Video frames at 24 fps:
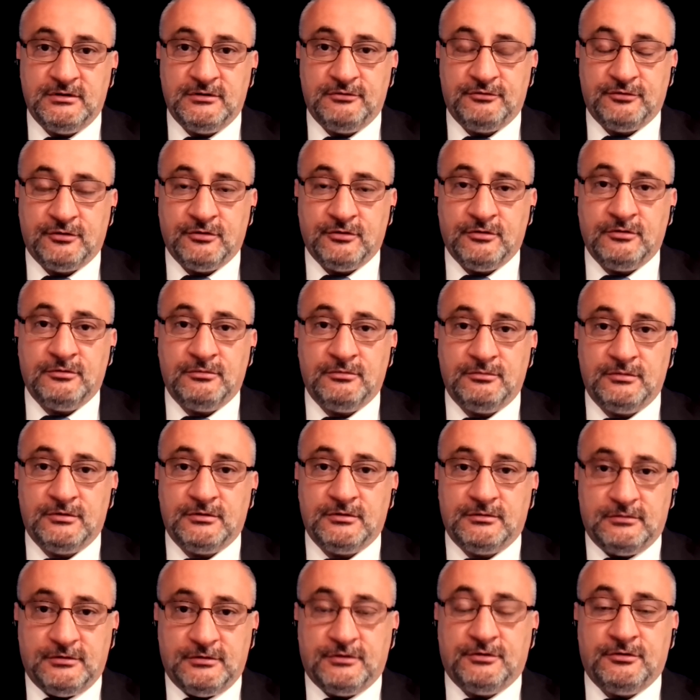So,
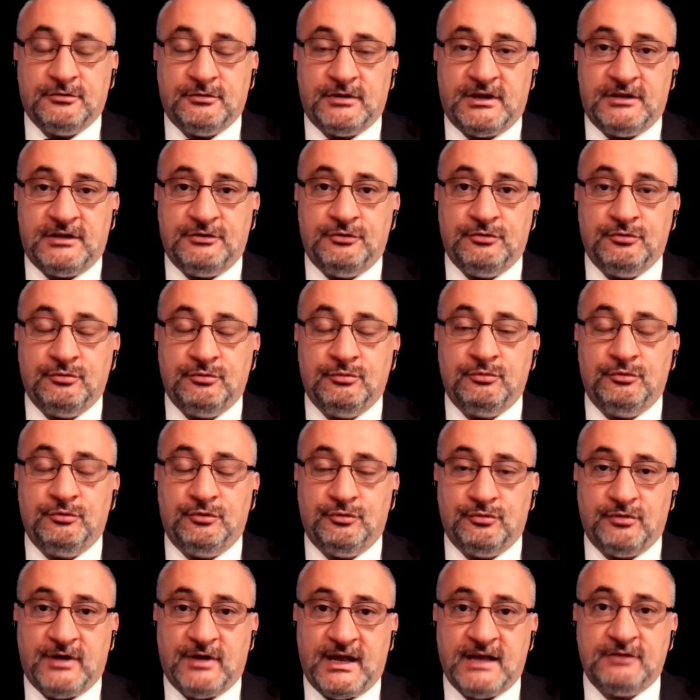and
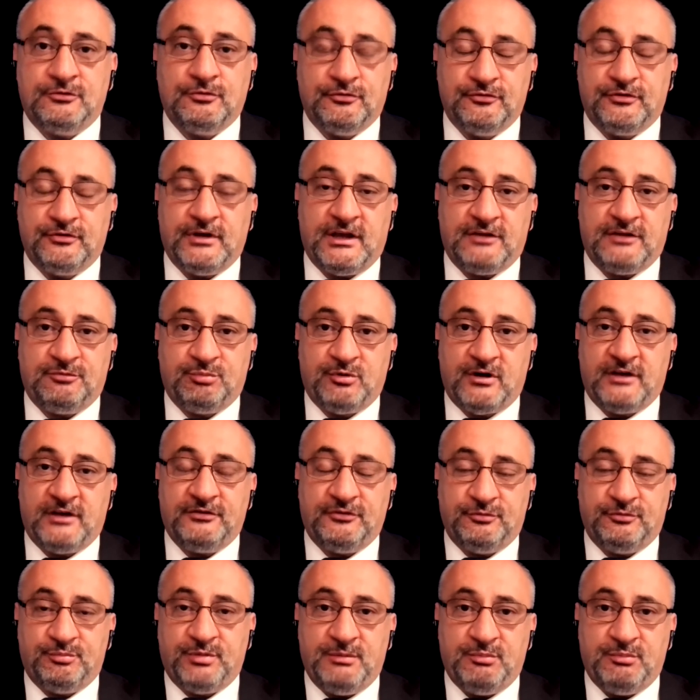you had those guys
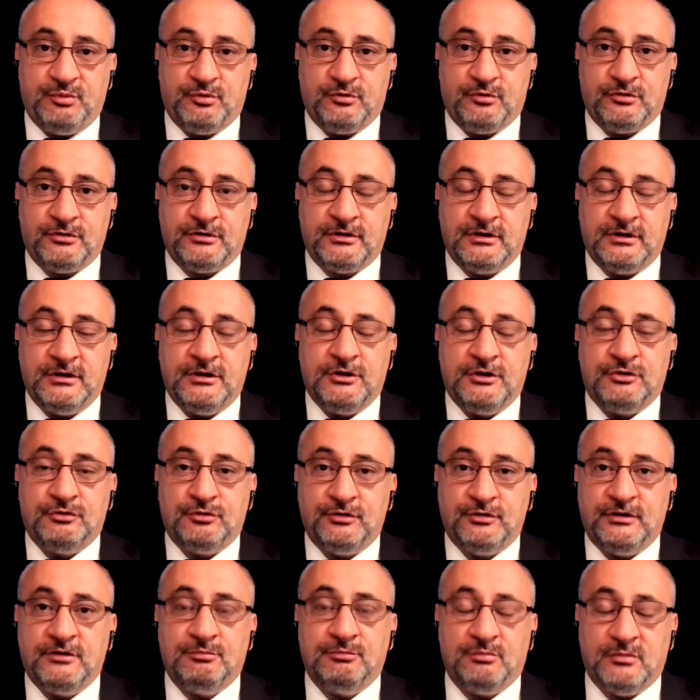process paperwork to
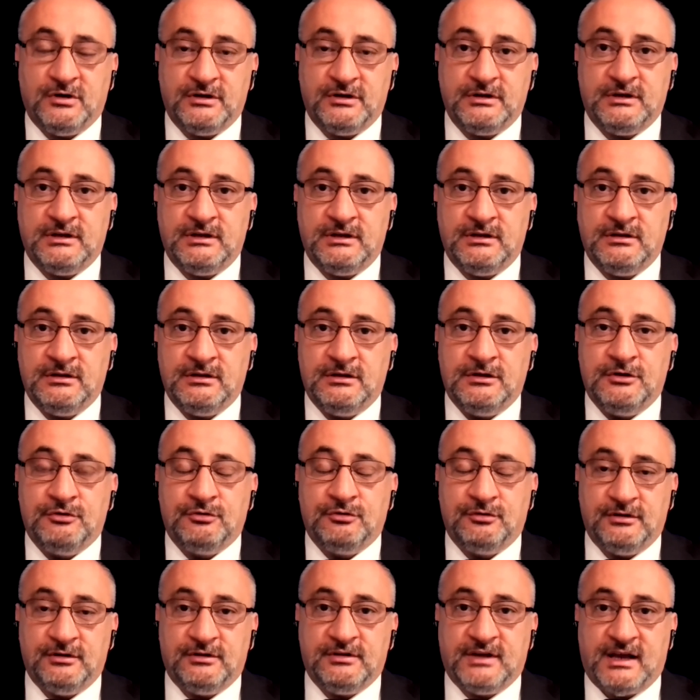give money to
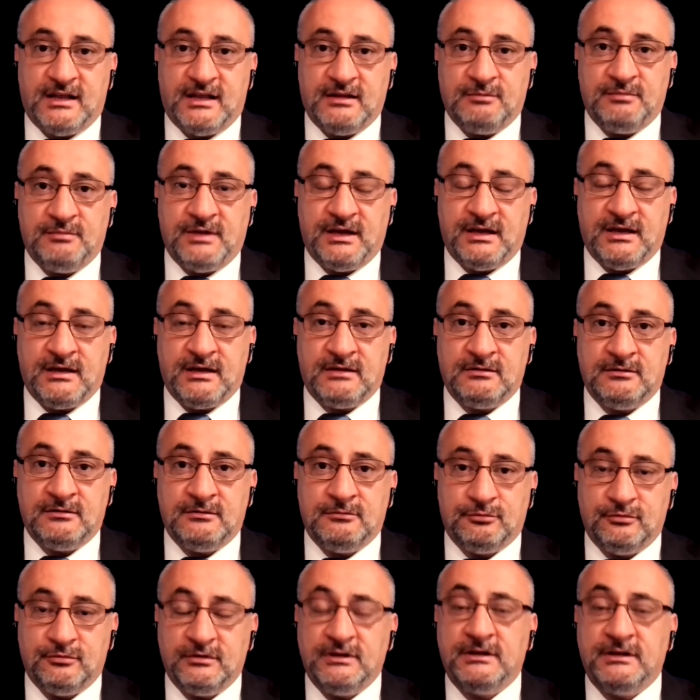the Taliban,
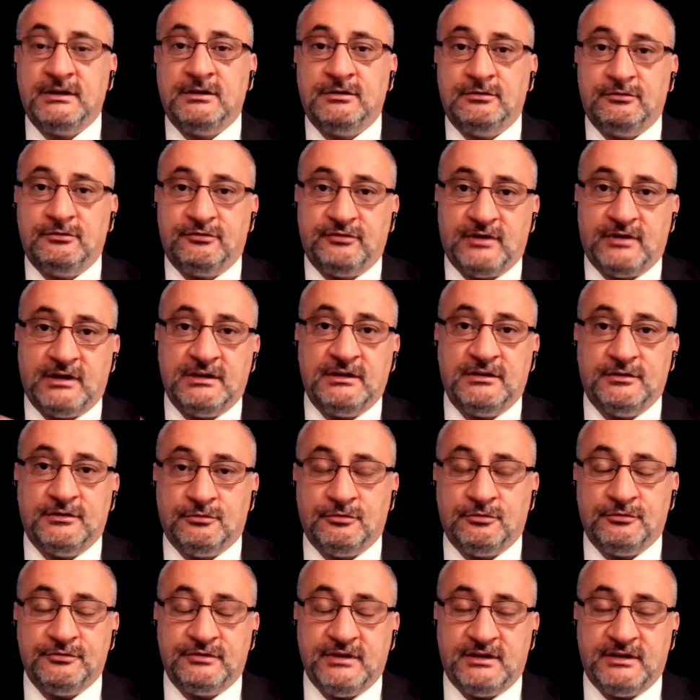really signing their
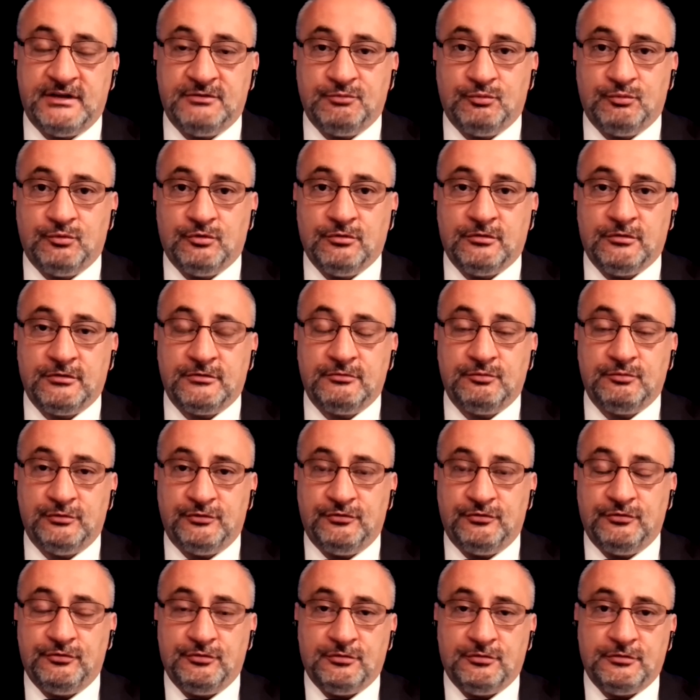own death warrant, which
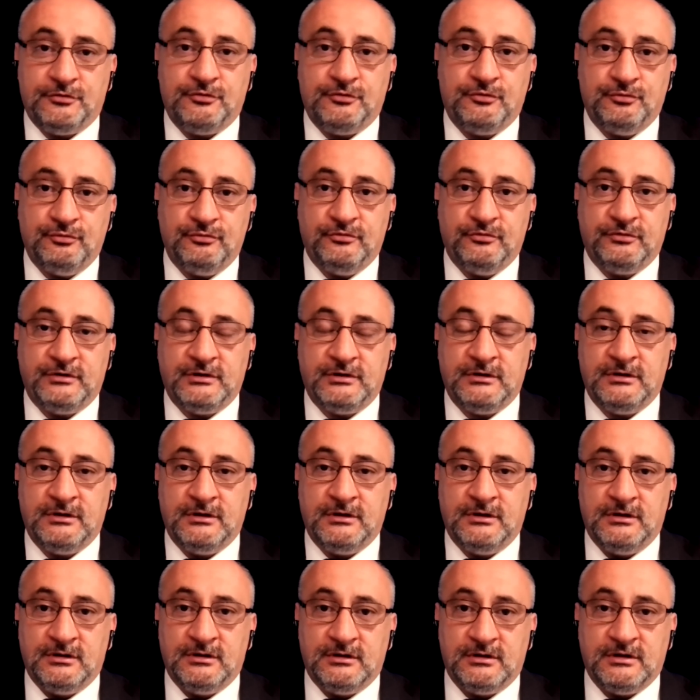you're using
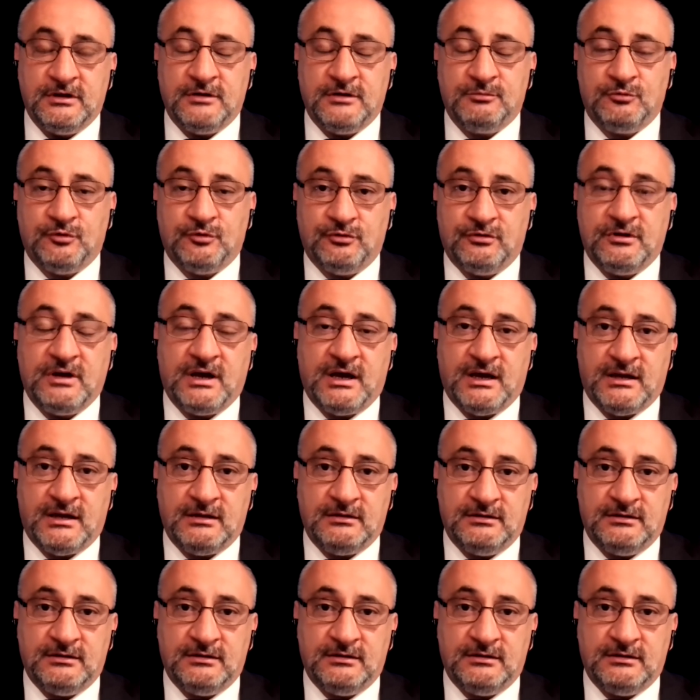them to die.